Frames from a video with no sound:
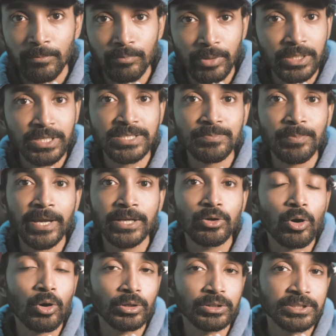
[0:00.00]
But despite
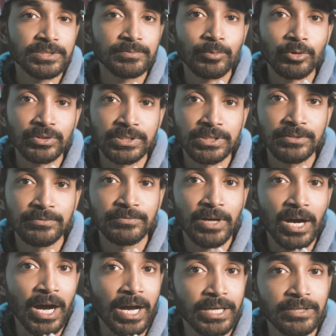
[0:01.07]
all this positive,
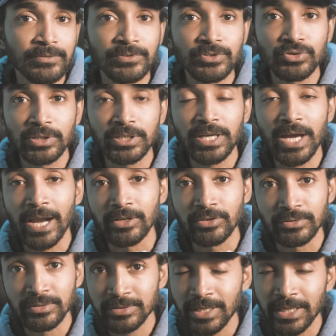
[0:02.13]
I eventually had to
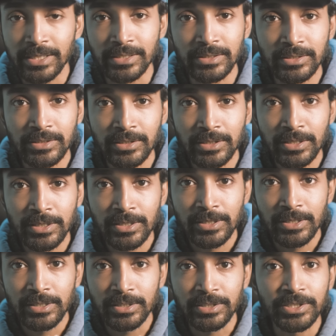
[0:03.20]
sell it.
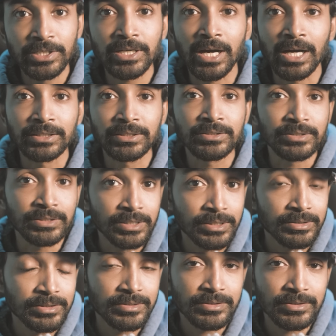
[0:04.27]
Here are the
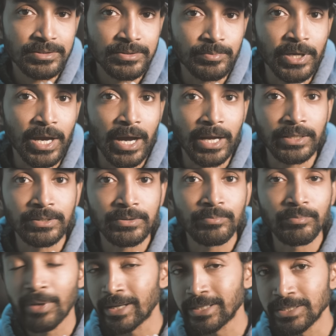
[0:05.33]
real reasons behind
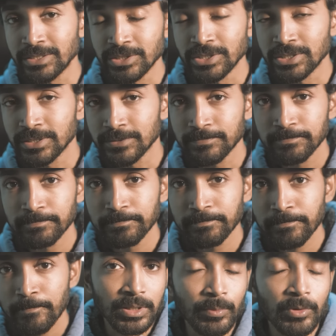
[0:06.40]
my decision.
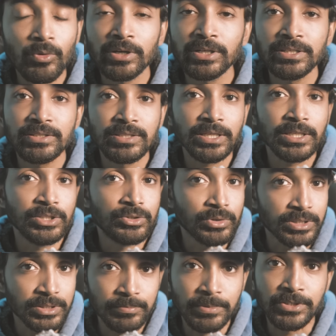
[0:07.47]
Number one is the
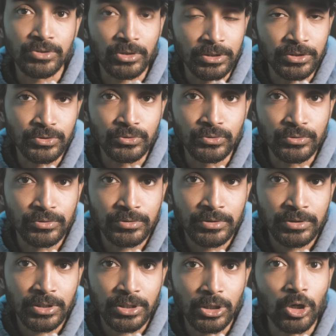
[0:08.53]
E20 petrol issues,
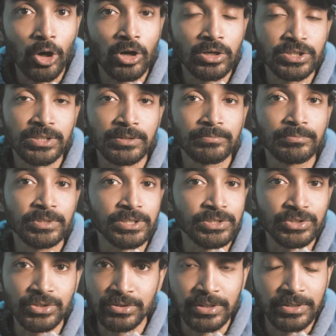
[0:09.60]
long-term
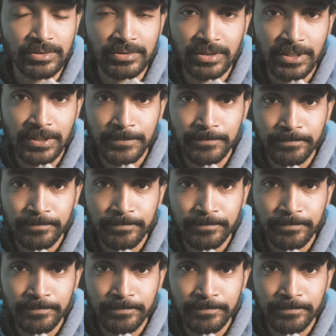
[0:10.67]
engine risk.